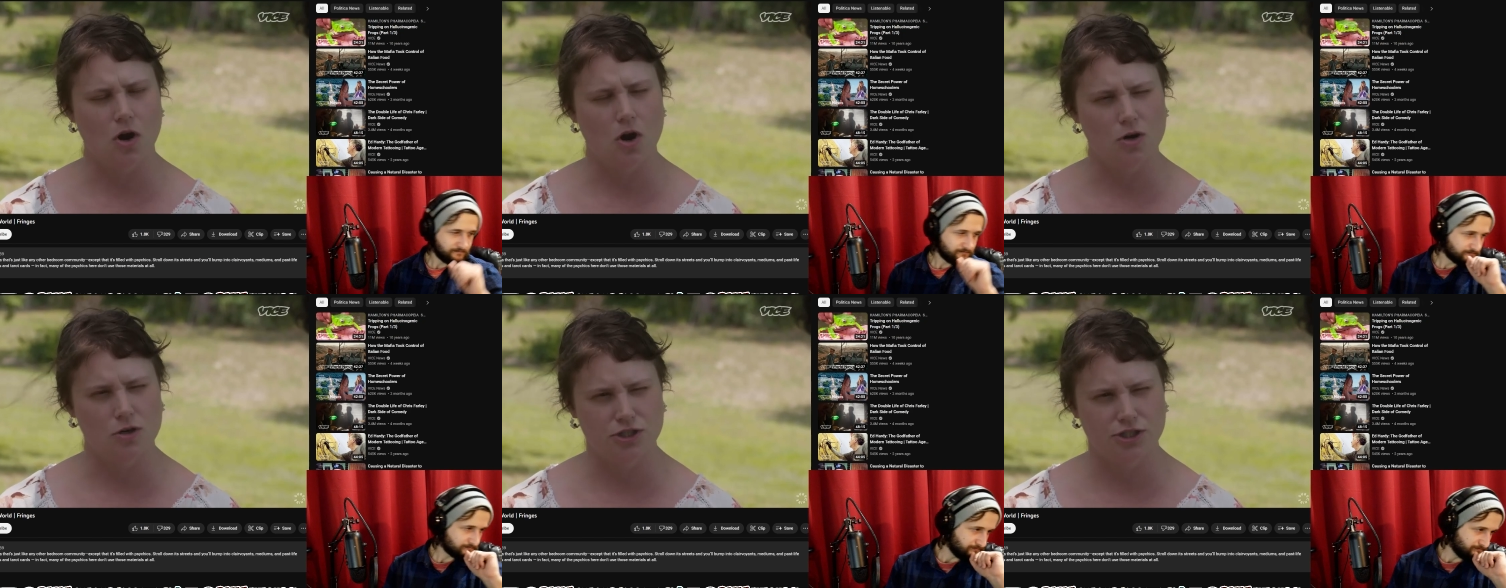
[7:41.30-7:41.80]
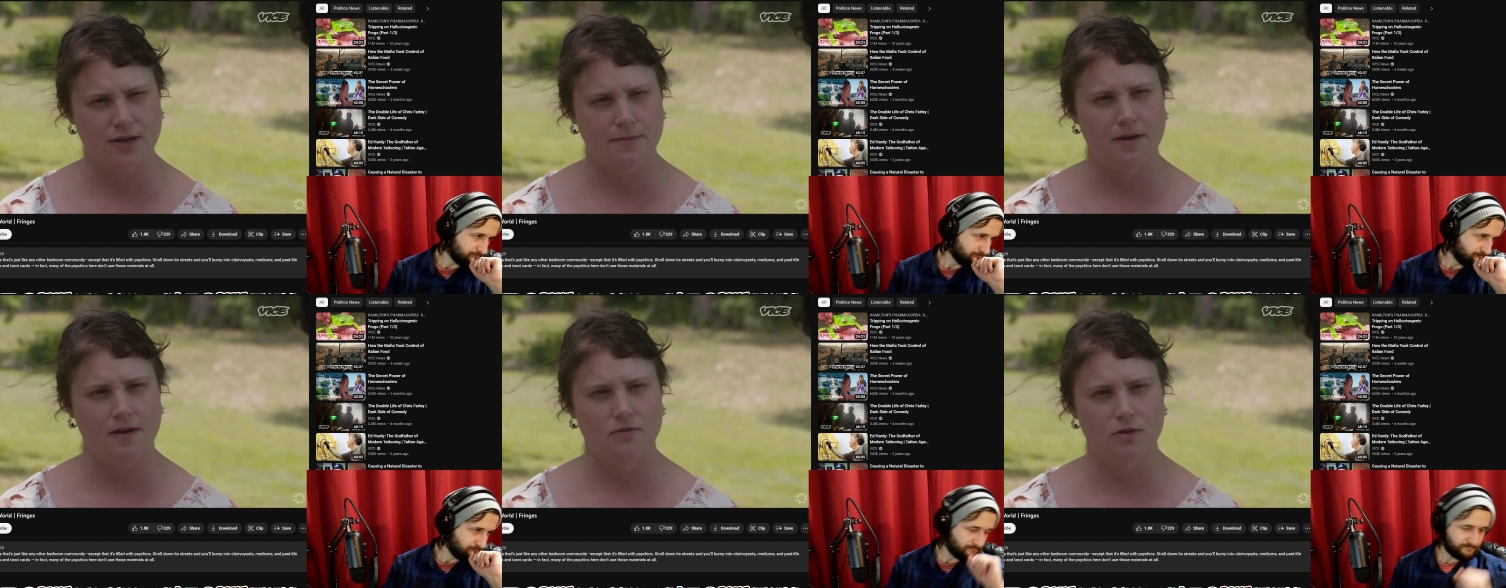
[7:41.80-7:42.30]
Speaker 1: hardship
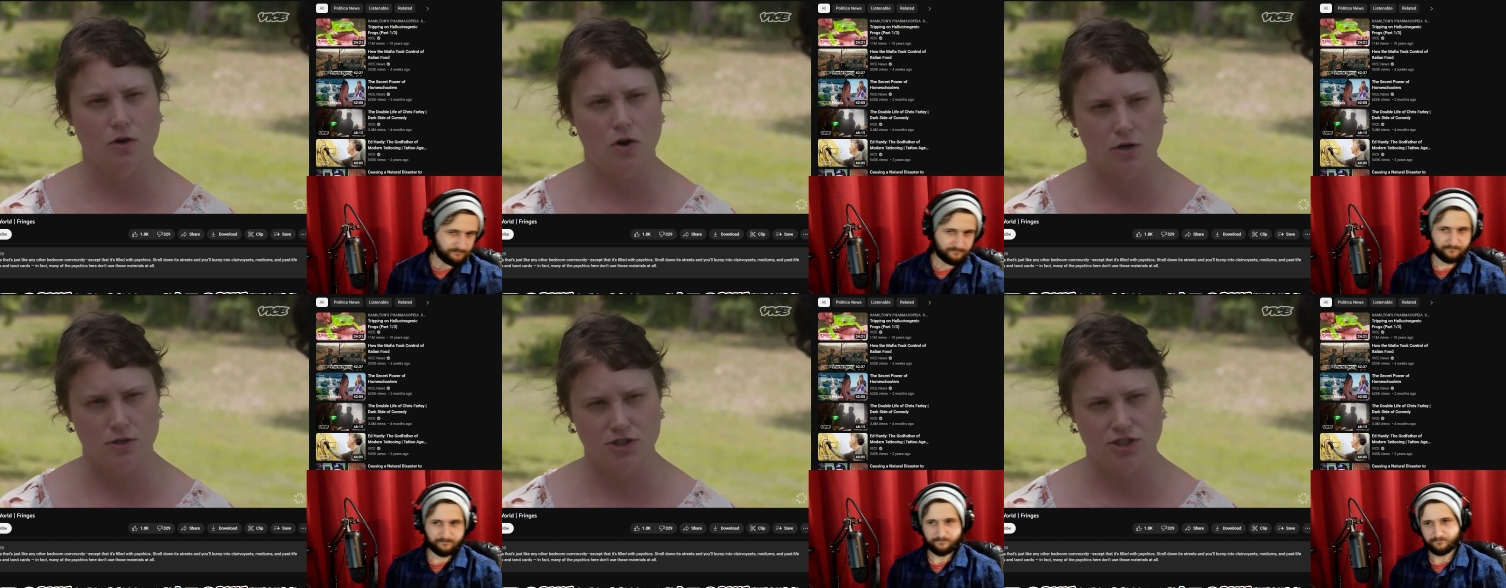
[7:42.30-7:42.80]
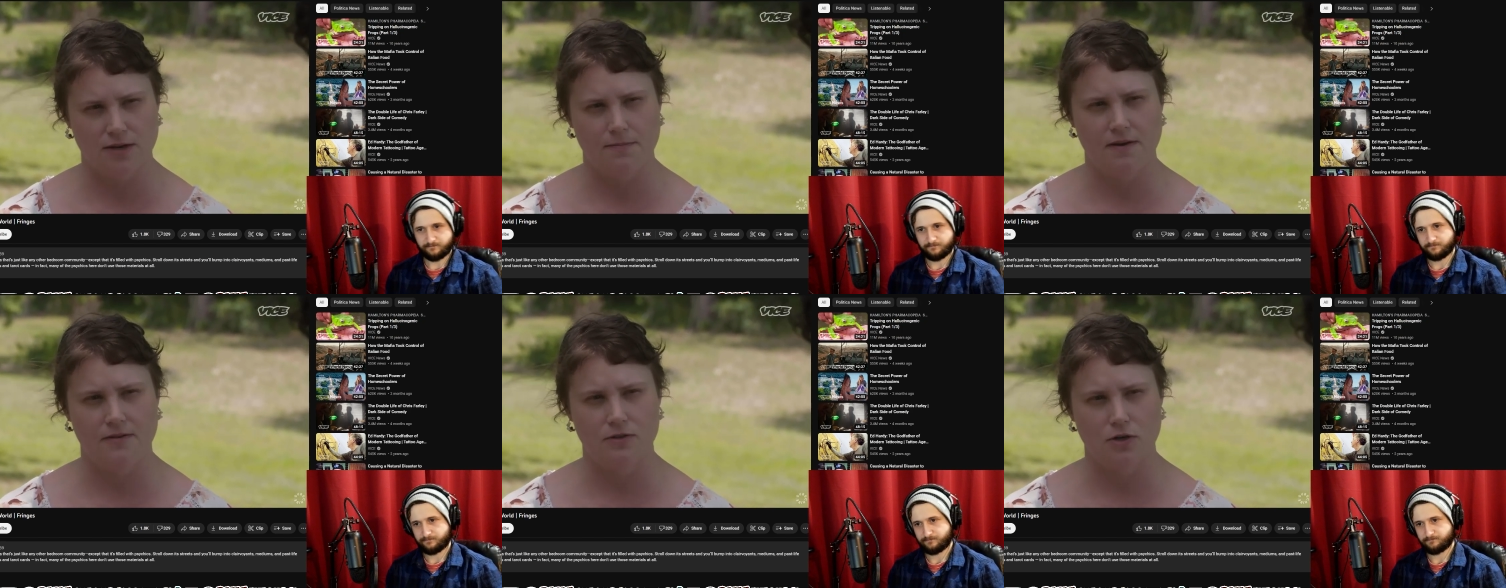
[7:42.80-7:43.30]
after hardship
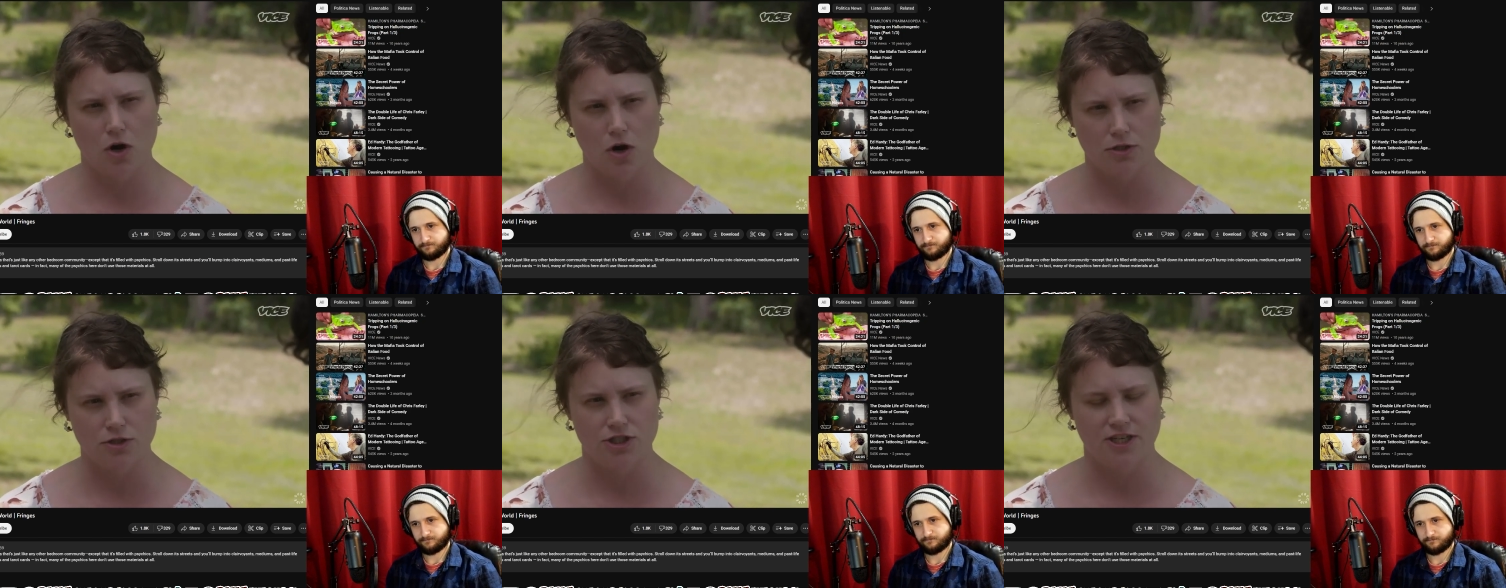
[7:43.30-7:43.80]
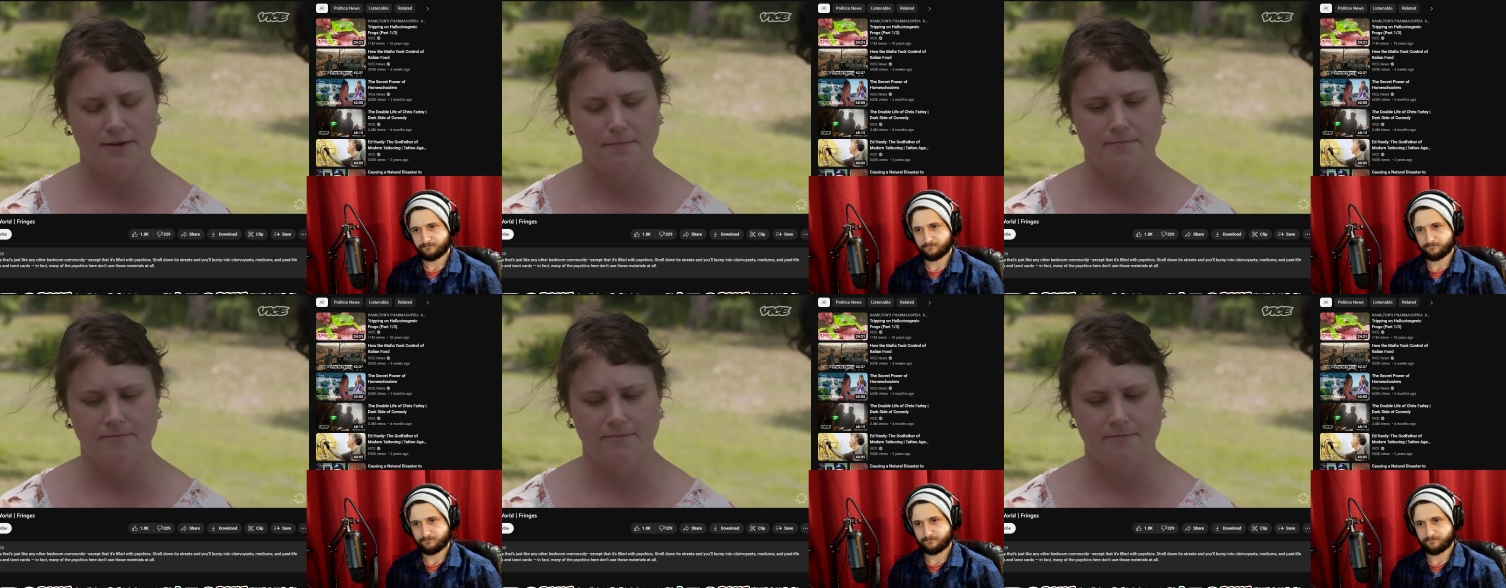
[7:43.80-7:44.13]
after hardship